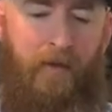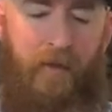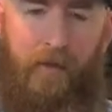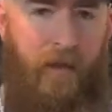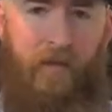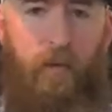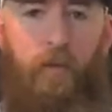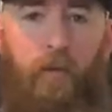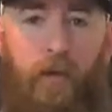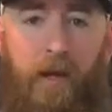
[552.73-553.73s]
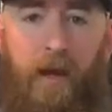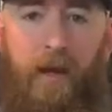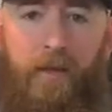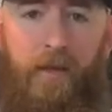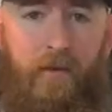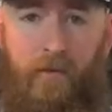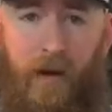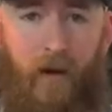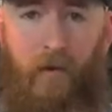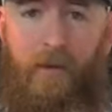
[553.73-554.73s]
If that's what you want to carry, then
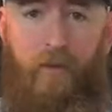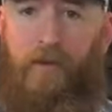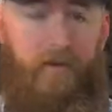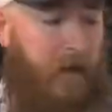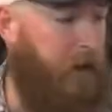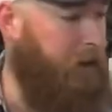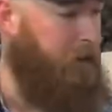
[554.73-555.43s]
by all means, please carry